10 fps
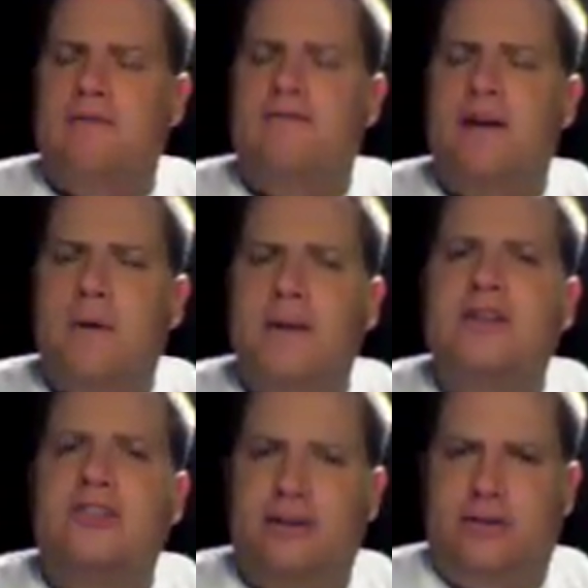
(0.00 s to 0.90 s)
very
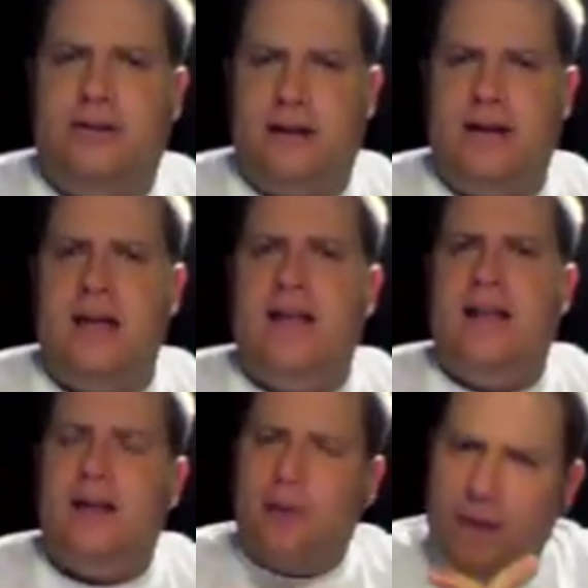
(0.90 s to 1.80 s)
differently.
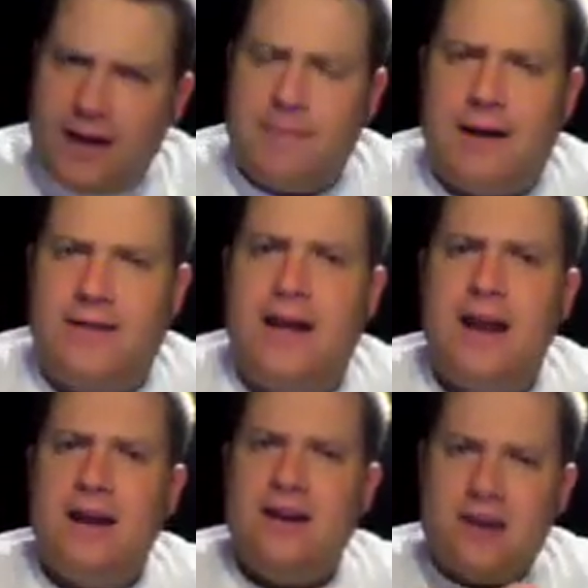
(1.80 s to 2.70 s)
Now think about that.
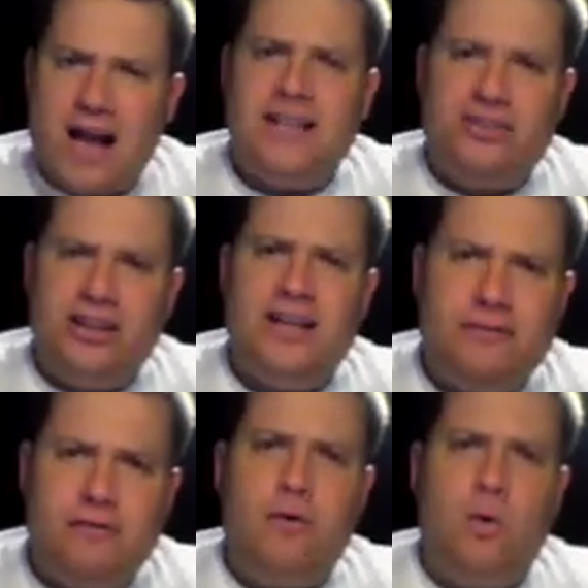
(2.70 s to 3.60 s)

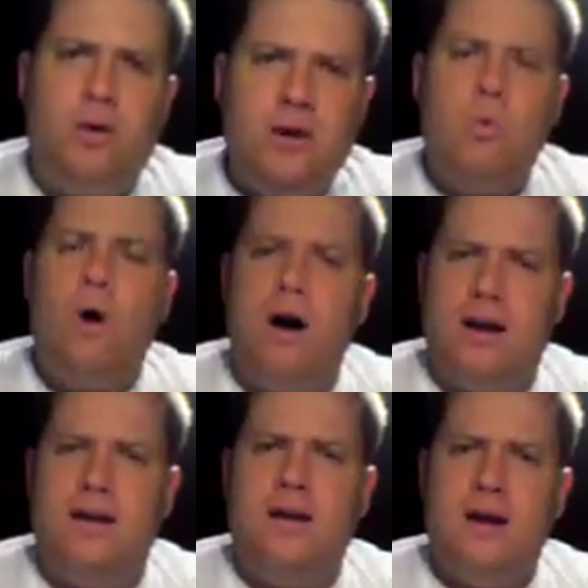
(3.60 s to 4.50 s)

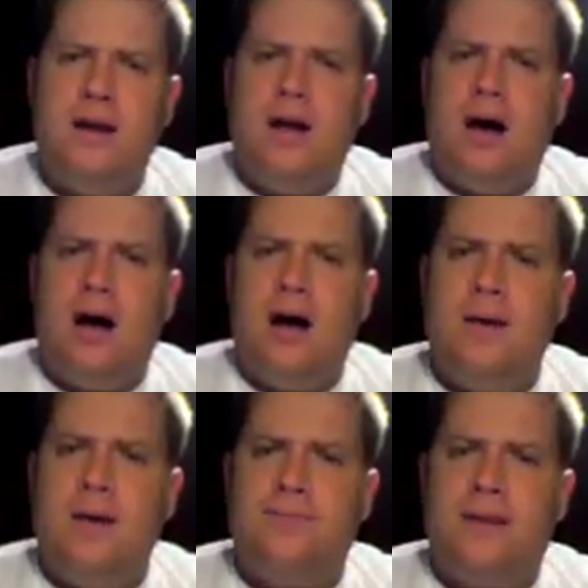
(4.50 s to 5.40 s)
1941.
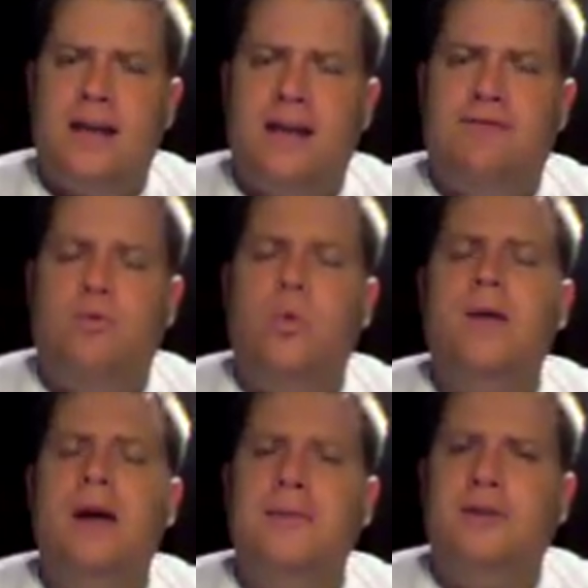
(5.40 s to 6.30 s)
If we
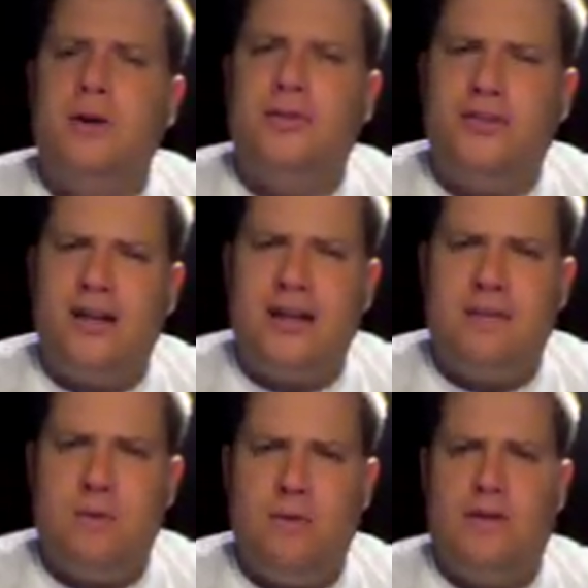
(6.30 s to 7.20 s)
were able to go sit in a
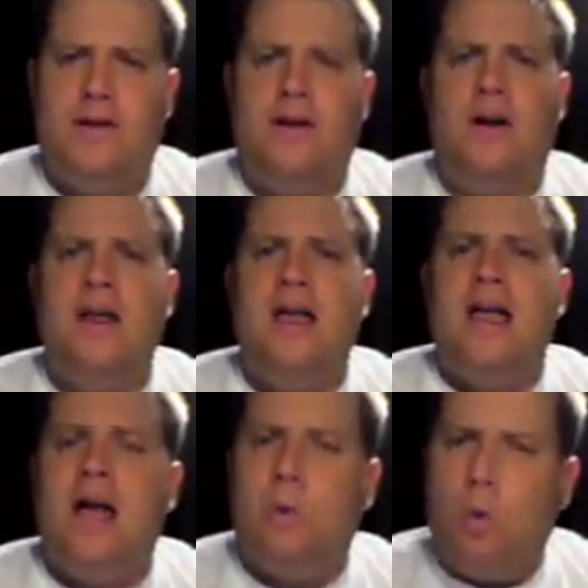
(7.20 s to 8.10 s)
movie theater
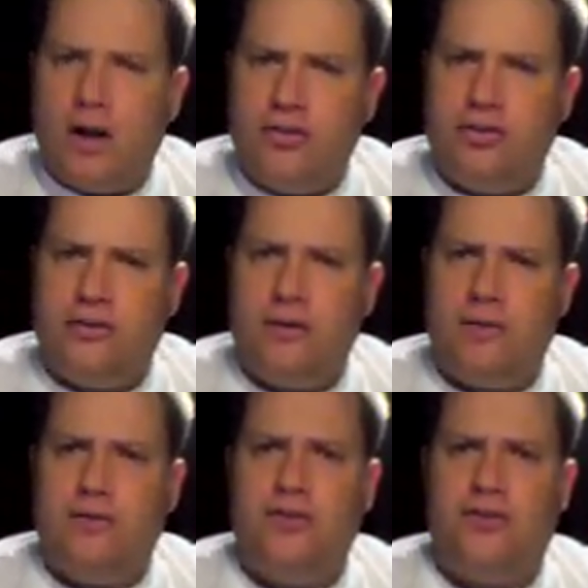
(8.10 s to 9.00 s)
and watch this for the
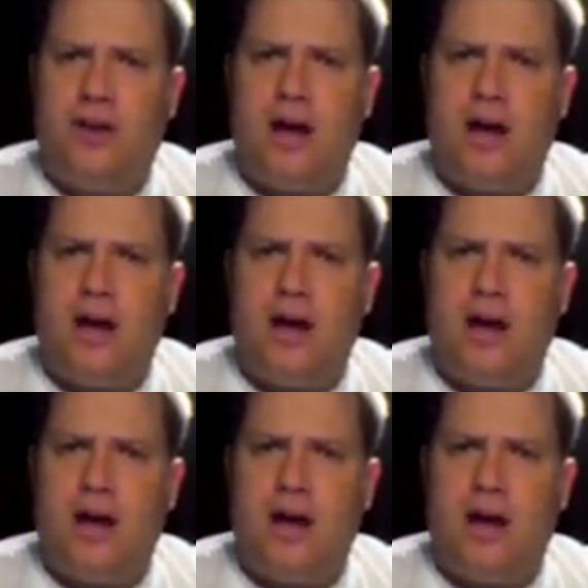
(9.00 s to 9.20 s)
first